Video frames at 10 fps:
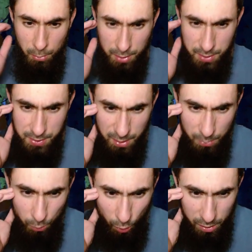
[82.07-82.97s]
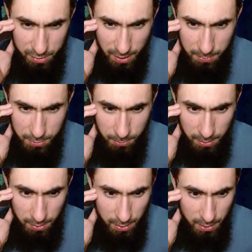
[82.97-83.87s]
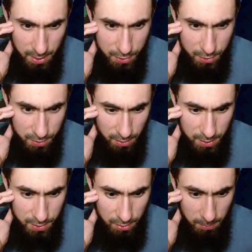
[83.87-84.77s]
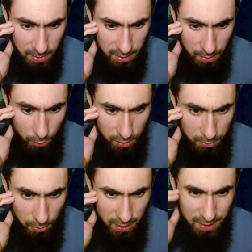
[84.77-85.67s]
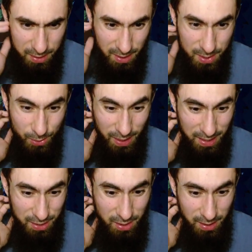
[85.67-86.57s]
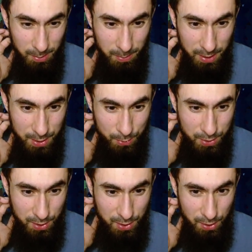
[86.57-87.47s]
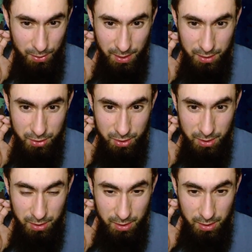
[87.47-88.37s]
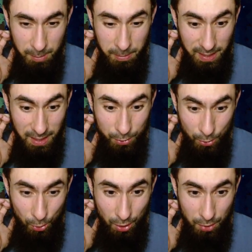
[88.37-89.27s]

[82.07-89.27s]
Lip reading: want to see him 1 speed. So Cyran is going to begin with, okay, it does look actually like he begins with 600 energy. He began with a lot